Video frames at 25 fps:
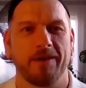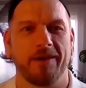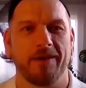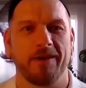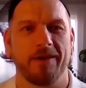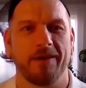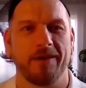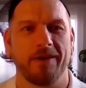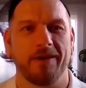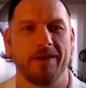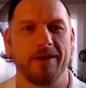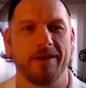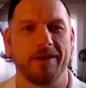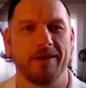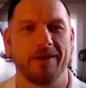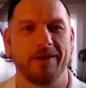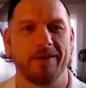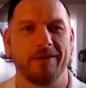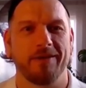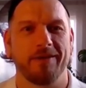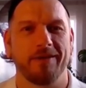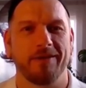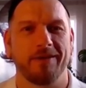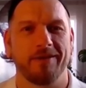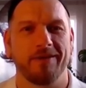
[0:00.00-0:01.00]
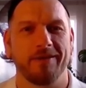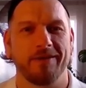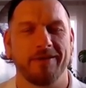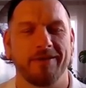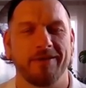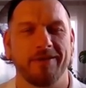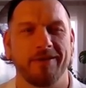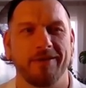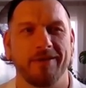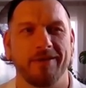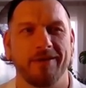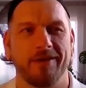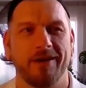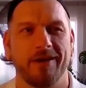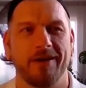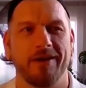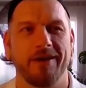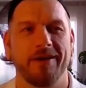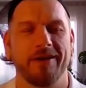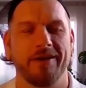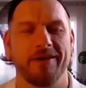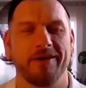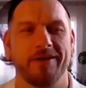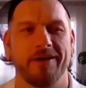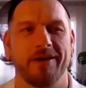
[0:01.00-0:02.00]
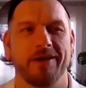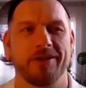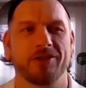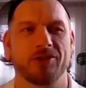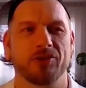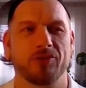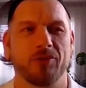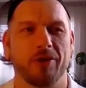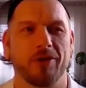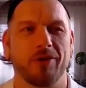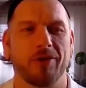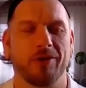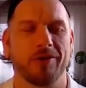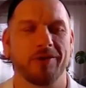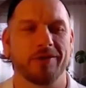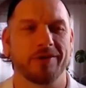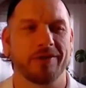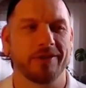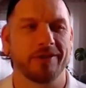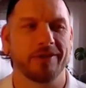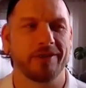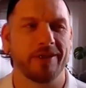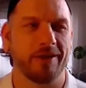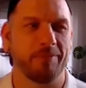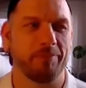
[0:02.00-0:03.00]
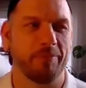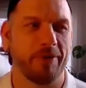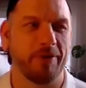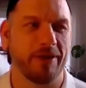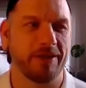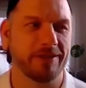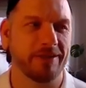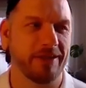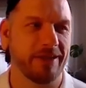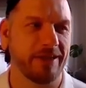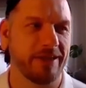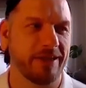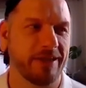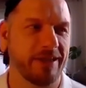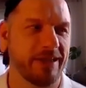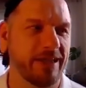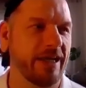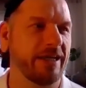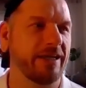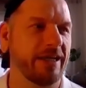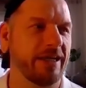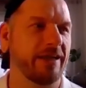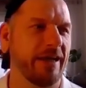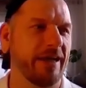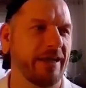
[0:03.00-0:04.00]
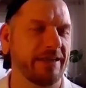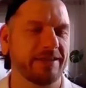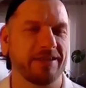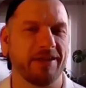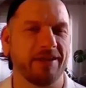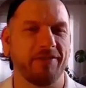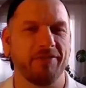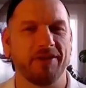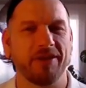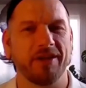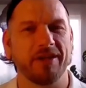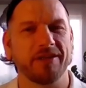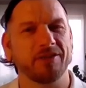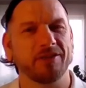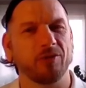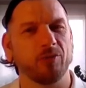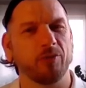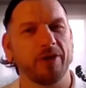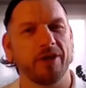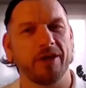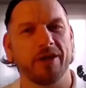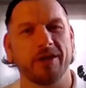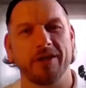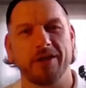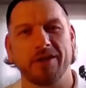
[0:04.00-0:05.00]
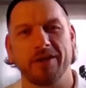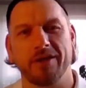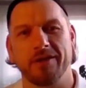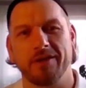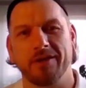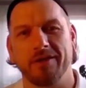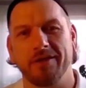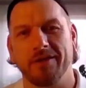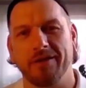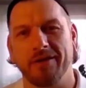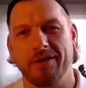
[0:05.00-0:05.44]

And I struggled, like, basically day and night, 7 days a week,